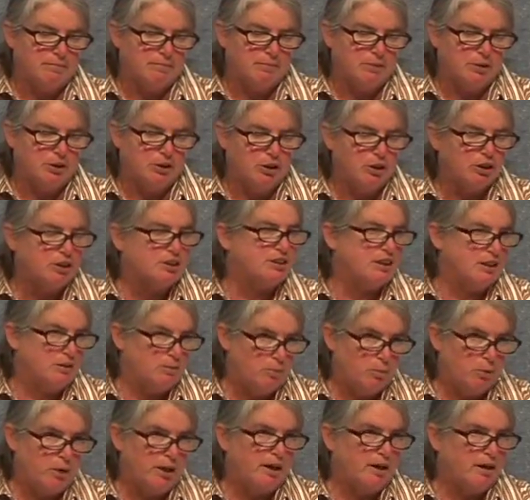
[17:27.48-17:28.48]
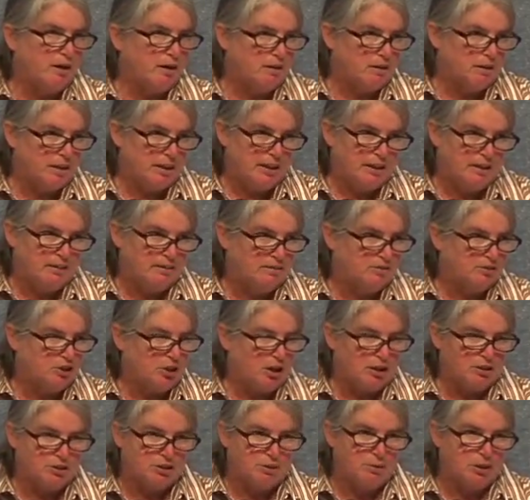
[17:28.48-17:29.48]
looked at where and
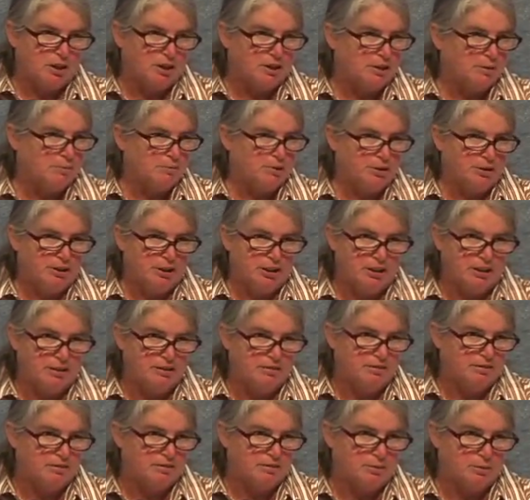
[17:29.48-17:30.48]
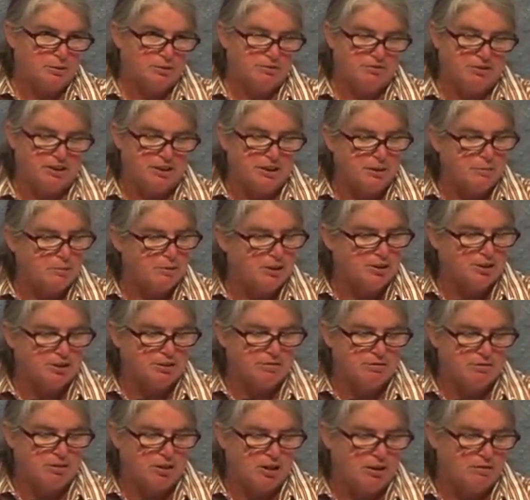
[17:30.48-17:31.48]
talked to our communities. So we're very much
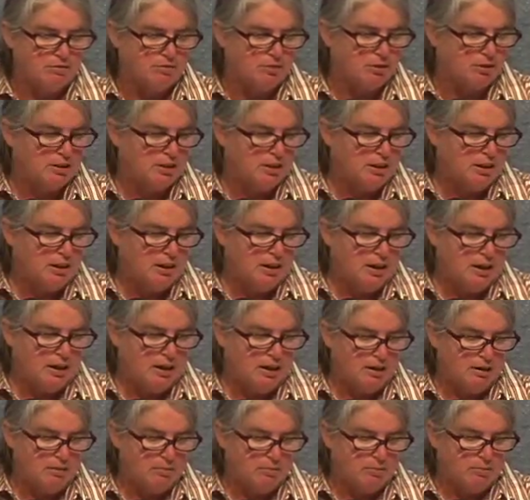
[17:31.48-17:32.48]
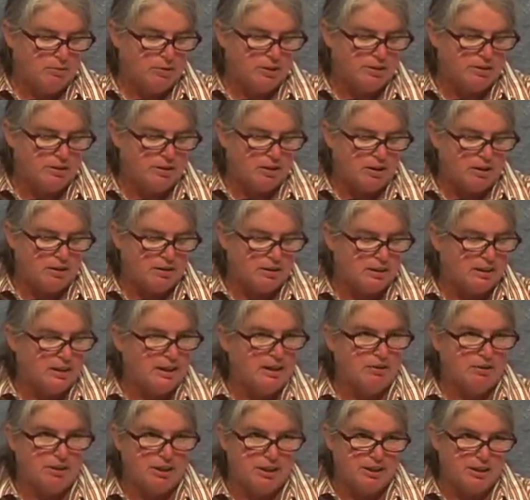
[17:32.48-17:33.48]
involved with all of the
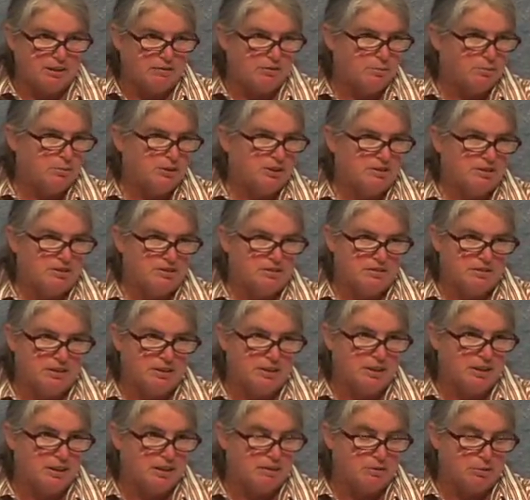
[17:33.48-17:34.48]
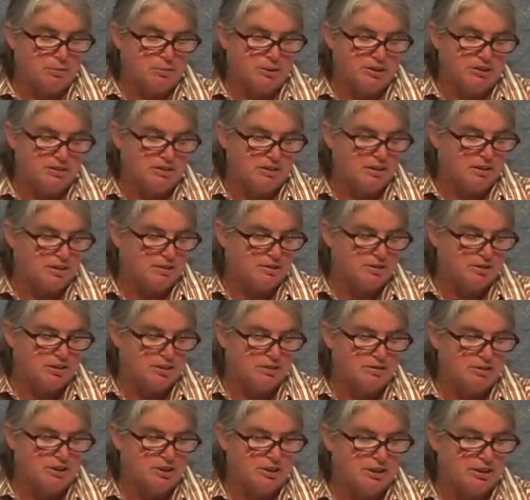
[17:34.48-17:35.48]
county governments and city governments in our
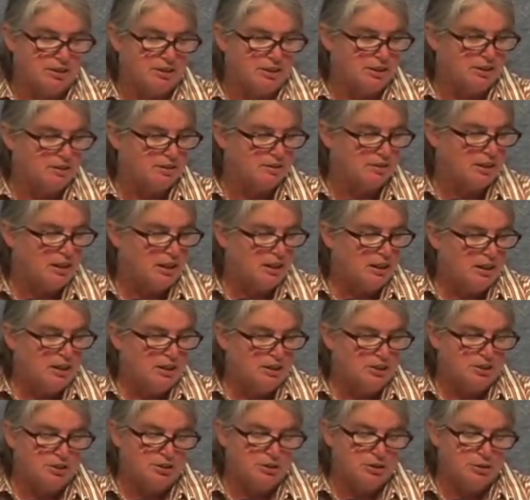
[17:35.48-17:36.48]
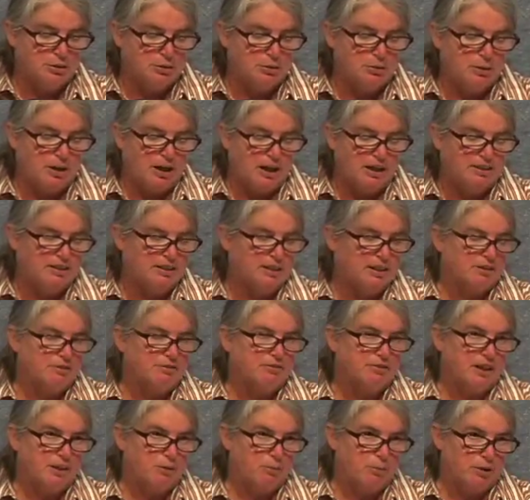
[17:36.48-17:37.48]
service areas to
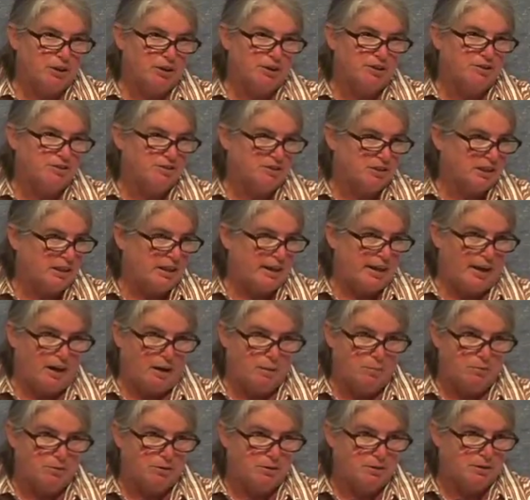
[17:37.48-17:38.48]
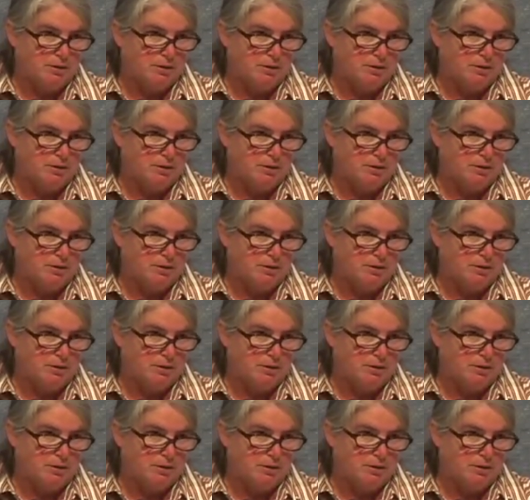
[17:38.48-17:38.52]
identify where there's a gap,